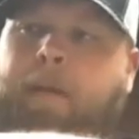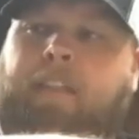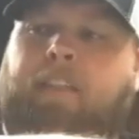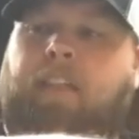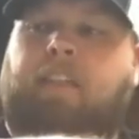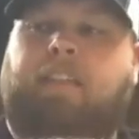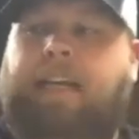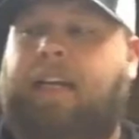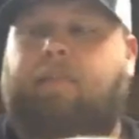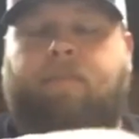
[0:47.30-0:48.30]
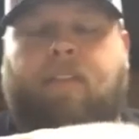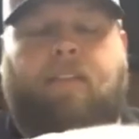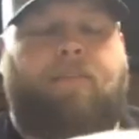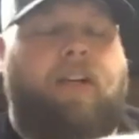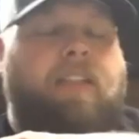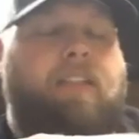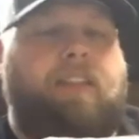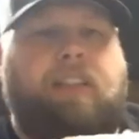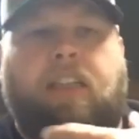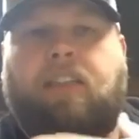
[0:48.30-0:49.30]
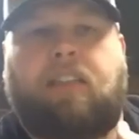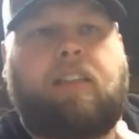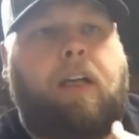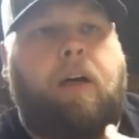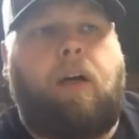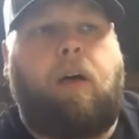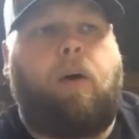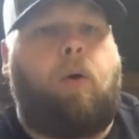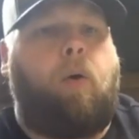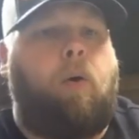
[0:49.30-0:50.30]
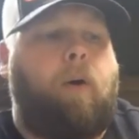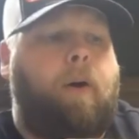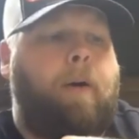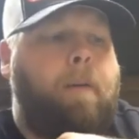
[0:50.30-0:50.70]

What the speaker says: sure, say for instance, adjusting toe or